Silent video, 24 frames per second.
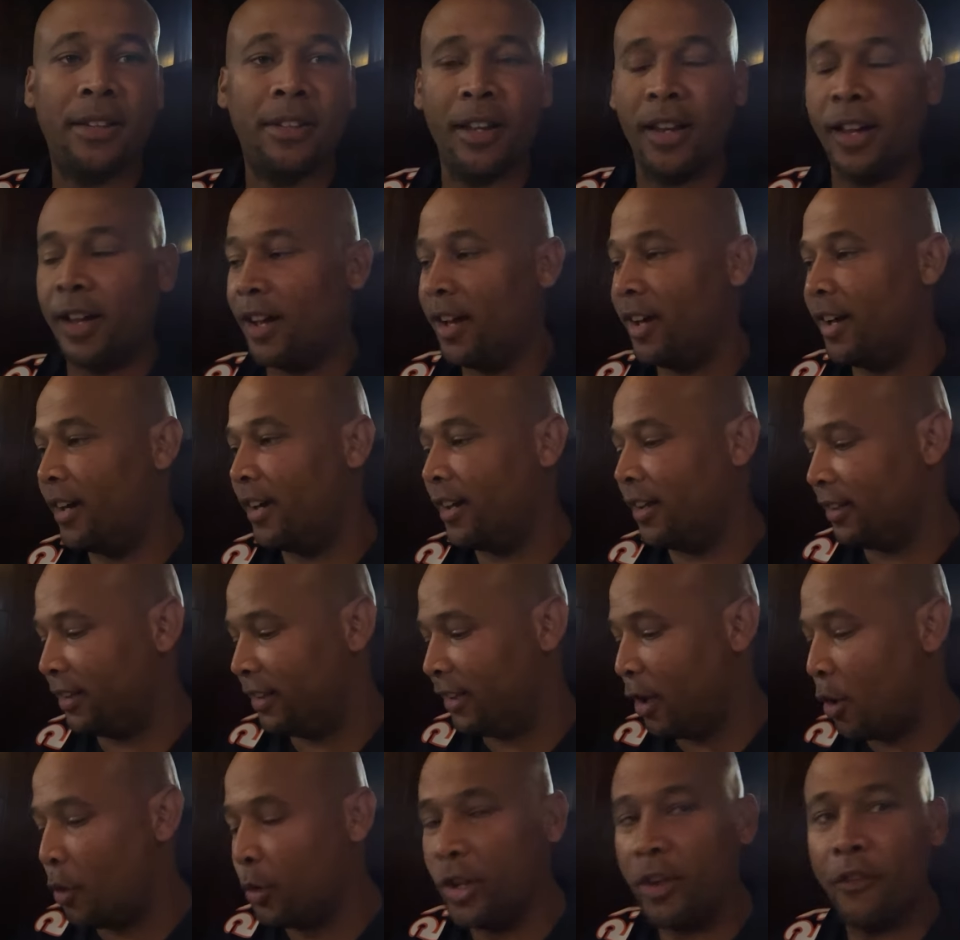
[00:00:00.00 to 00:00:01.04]
the uh,
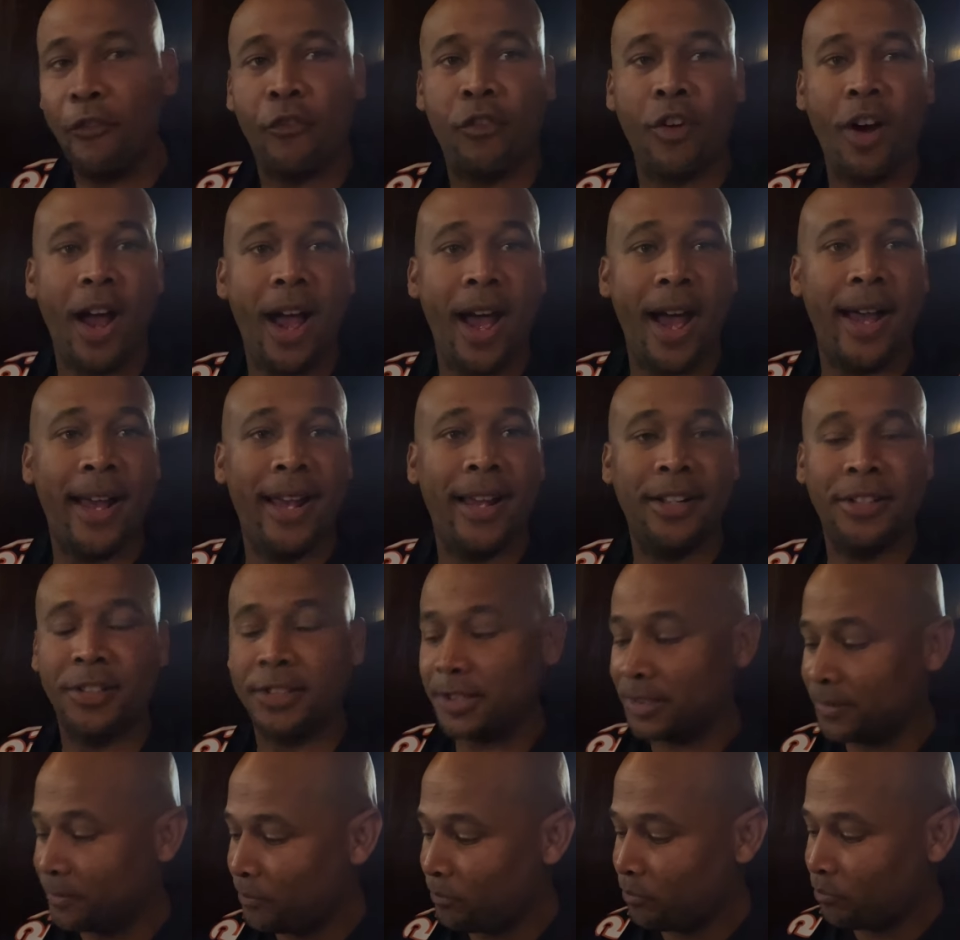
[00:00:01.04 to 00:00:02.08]
loaded fries.
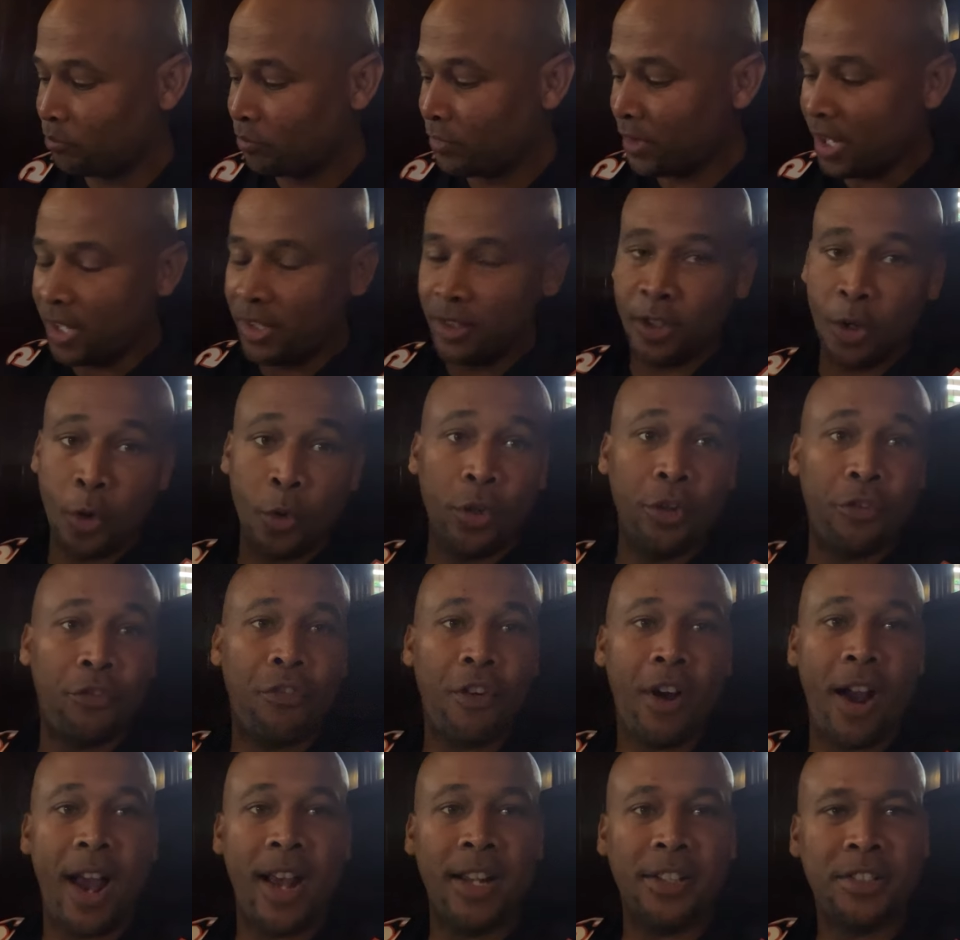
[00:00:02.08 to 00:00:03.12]
Loaded
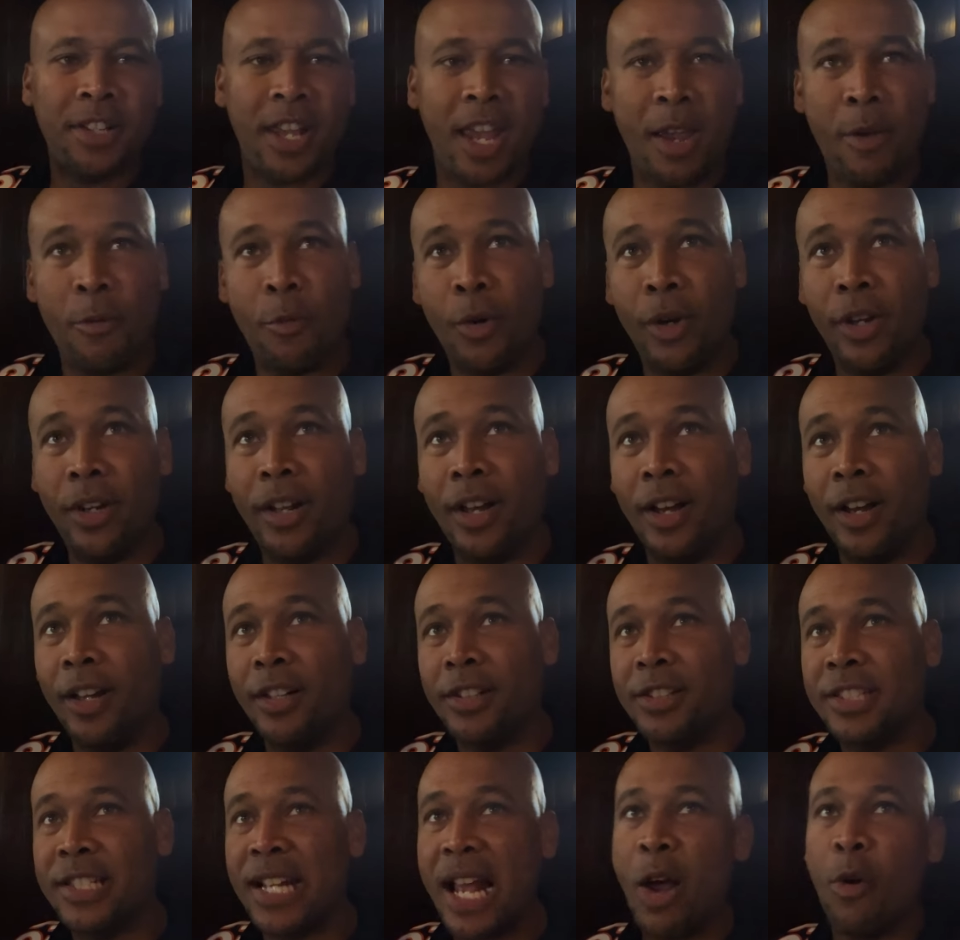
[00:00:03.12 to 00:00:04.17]
fries came with uh,
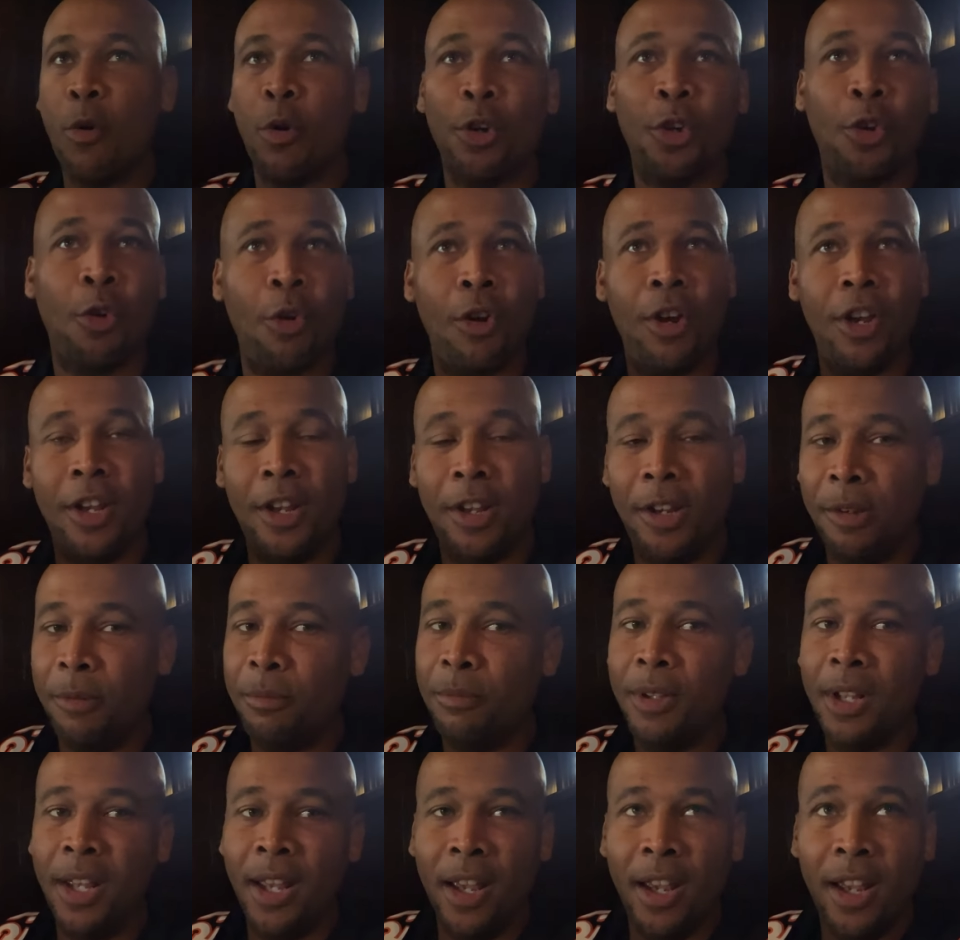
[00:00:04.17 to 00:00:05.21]
sour cream,
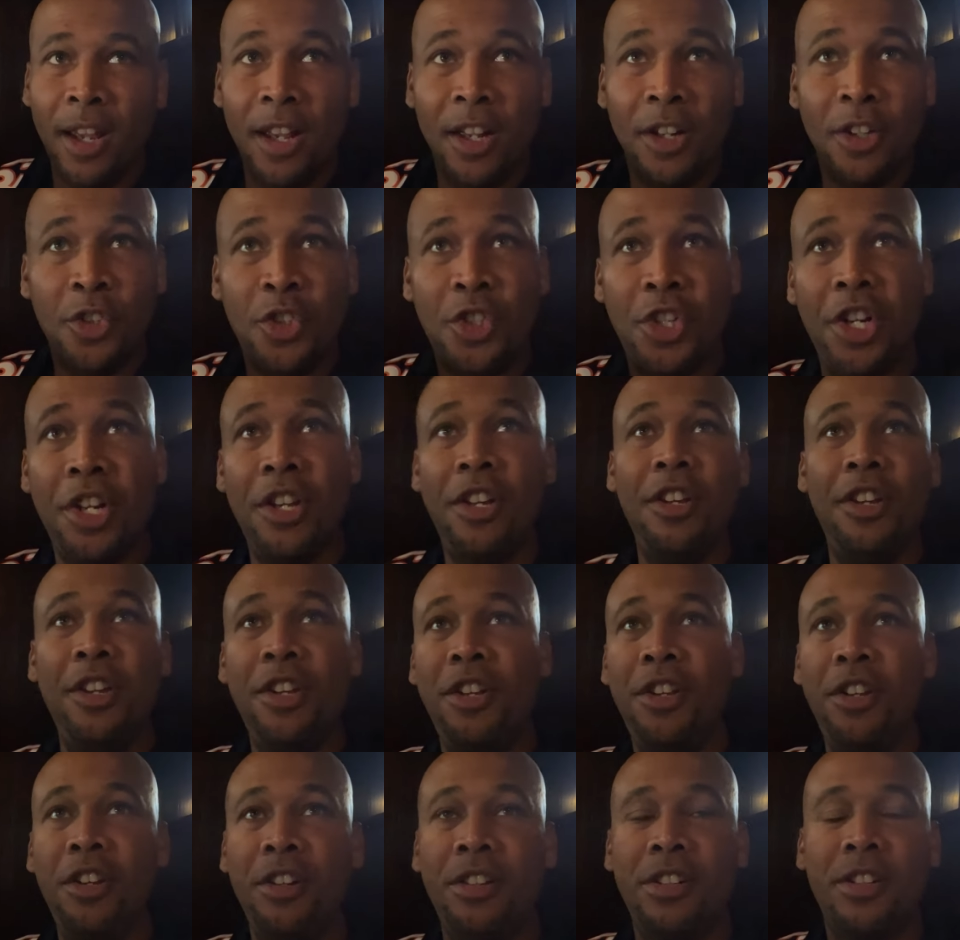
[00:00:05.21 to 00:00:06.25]

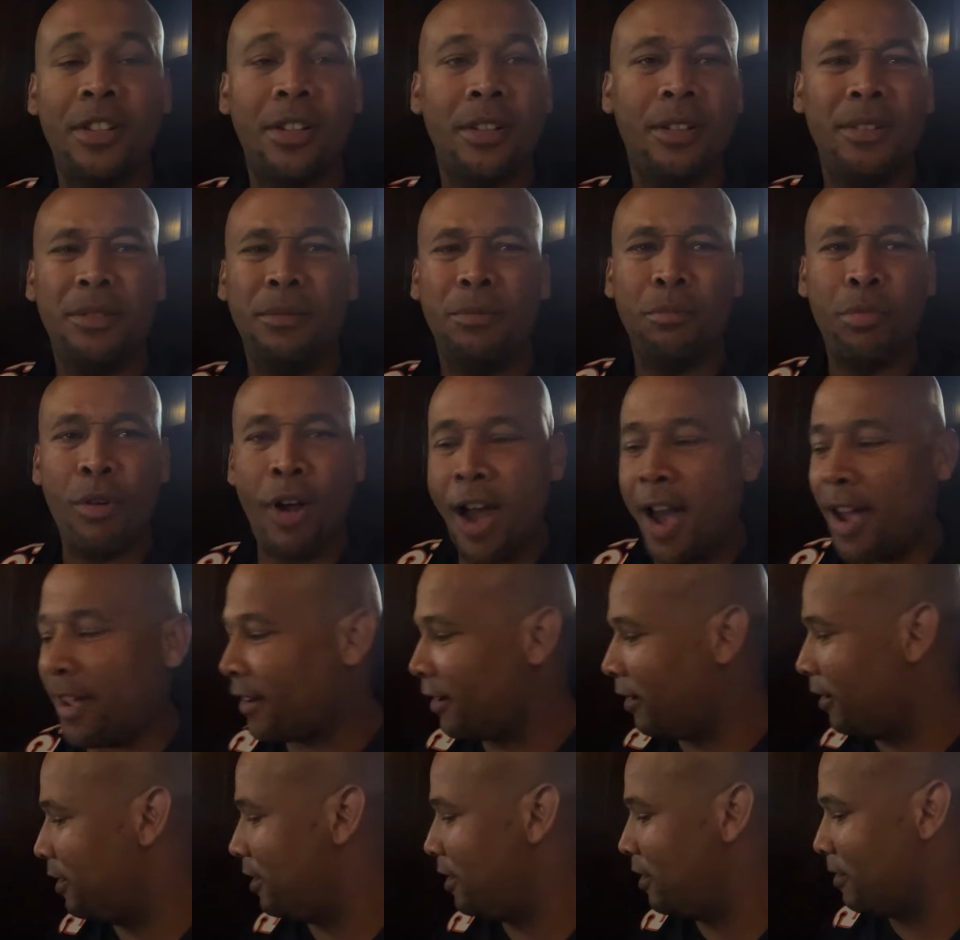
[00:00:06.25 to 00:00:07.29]
cheese,
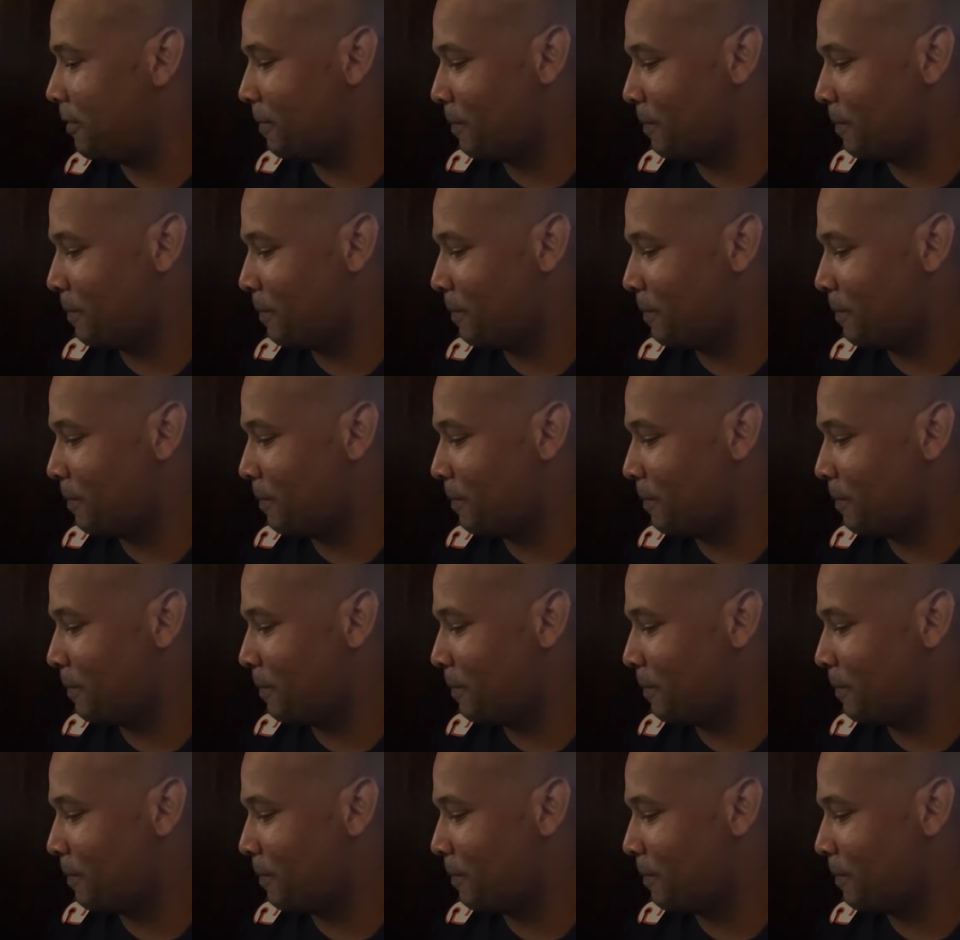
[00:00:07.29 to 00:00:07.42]
broccoli,